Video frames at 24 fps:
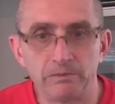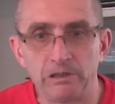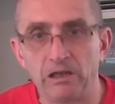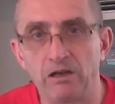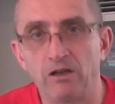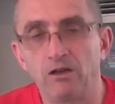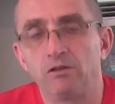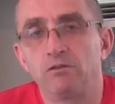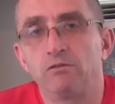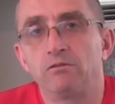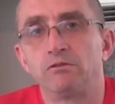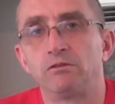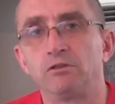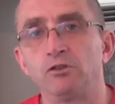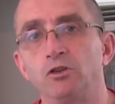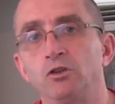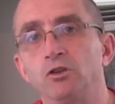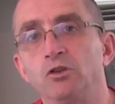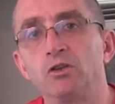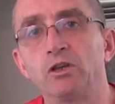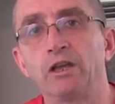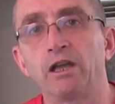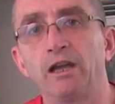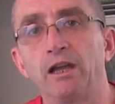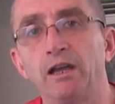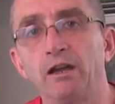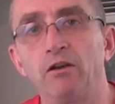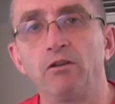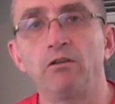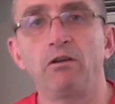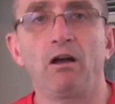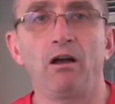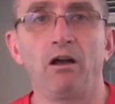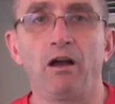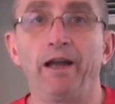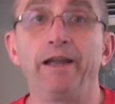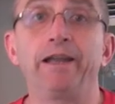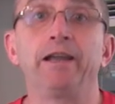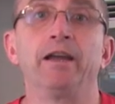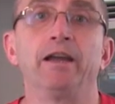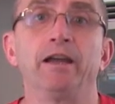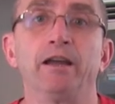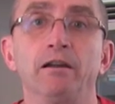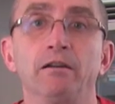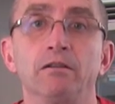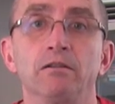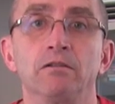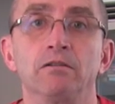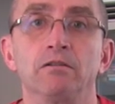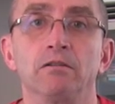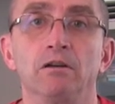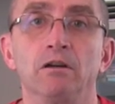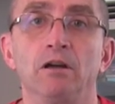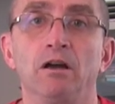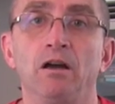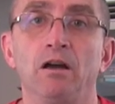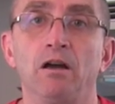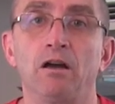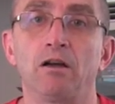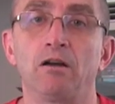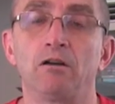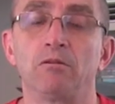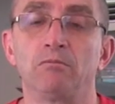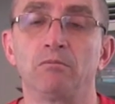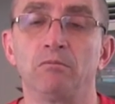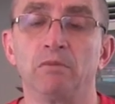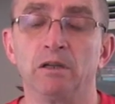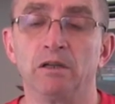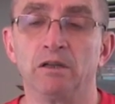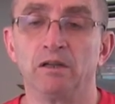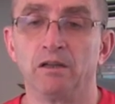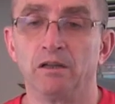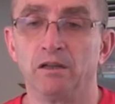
you know, do you care? I care. Um,